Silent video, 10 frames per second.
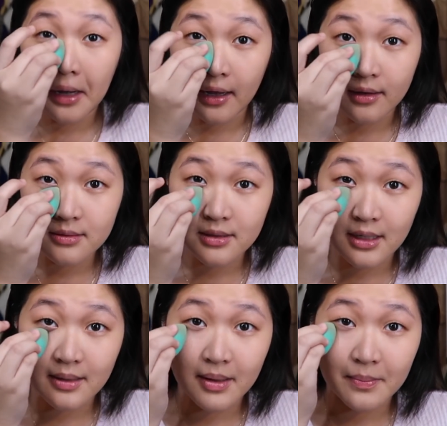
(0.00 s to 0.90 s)
Like,
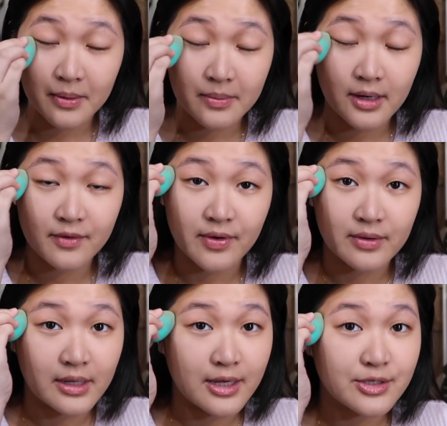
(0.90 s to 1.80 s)
sana may permanent
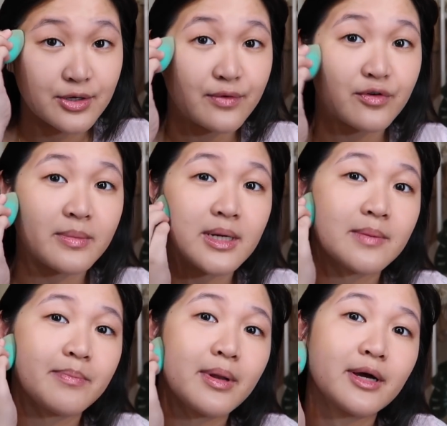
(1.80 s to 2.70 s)
foundation,
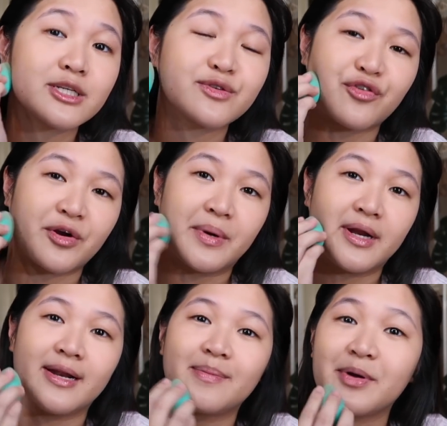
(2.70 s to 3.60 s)
permanent blush,
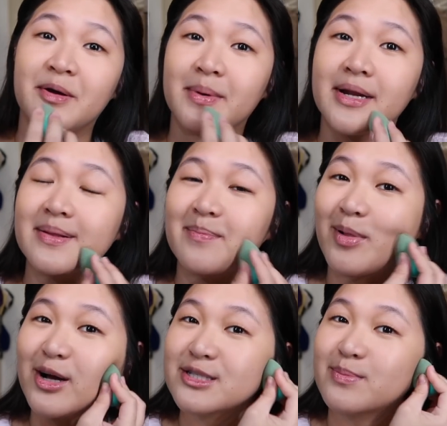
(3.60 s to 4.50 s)
permanent
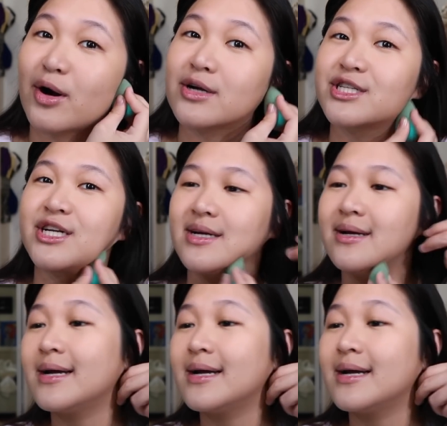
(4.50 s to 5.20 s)
blush, bronzer,